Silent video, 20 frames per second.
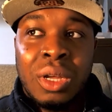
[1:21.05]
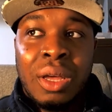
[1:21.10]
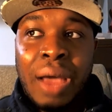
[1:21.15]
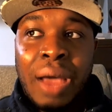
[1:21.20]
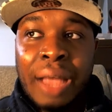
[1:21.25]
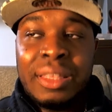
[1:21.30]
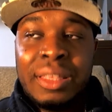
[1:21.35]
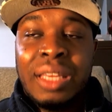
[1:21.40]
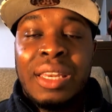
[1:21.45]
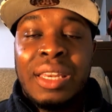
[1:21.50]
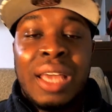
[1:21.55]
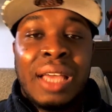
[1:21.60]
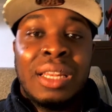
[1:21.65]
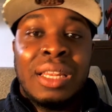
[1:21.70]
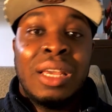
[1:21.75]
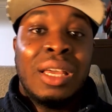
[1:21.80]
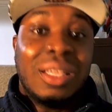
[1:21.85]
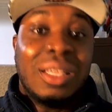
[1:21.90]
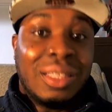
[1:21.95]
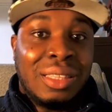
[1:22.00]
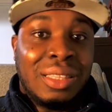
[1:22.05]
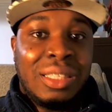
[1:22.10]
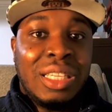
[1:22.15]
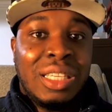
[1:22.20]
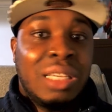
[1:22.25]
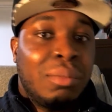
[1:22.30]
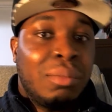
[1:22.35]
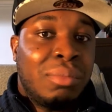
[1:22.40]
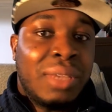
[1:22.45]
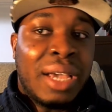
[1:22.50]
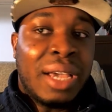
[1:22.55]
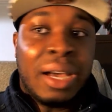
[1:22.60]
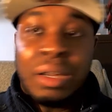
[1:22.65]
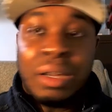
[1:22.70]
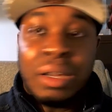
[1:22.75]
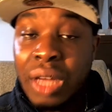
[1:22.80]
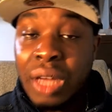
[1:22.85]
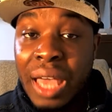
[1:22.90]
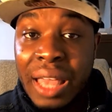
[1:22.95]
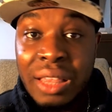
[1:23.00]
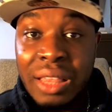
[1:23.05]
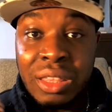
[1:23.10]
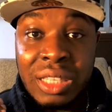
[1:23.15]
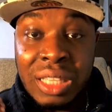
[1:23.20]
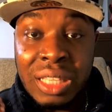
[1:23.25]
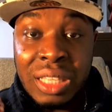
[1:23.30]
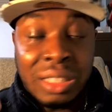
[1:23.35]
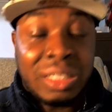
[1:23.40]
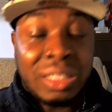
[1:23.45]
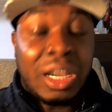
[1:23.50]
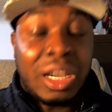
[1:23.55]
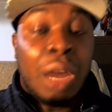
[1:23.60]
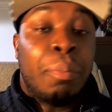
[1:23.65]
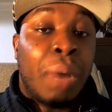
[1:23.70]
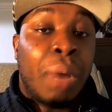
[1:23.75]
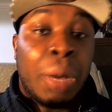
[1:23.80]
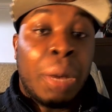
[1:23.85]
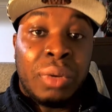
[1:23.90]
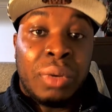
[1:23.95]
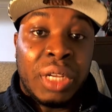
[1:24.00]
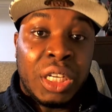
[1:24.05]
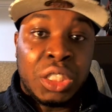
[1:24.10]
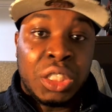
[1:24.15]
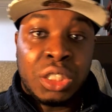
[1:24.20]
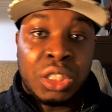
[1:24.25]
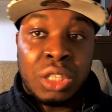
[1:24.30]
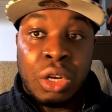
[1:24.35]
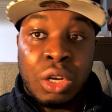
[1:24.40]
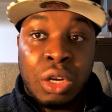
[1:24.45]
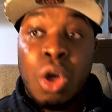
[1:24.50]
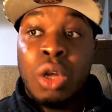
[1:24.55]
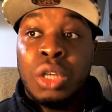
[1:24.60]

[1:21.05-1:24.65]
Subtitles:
I think that deep down the entire population